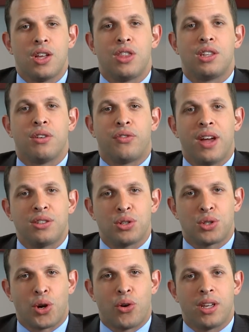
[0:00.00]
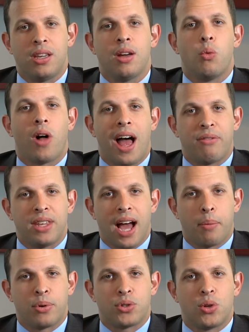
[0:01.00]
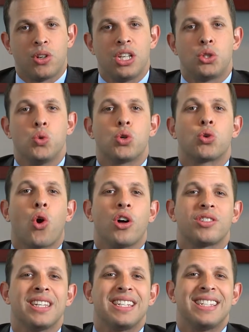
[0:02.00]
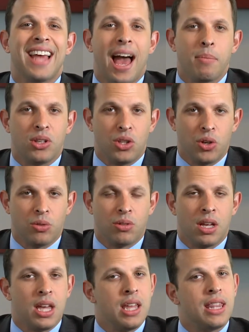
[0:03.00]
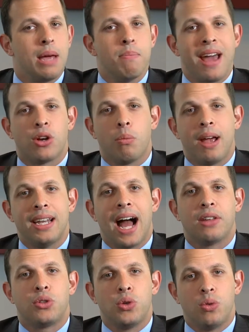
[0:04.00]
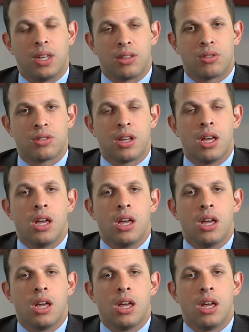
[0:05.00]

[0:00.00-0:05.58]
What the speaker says: the defense attorney will have the opportunity to cross-examine you. They may or may not do this.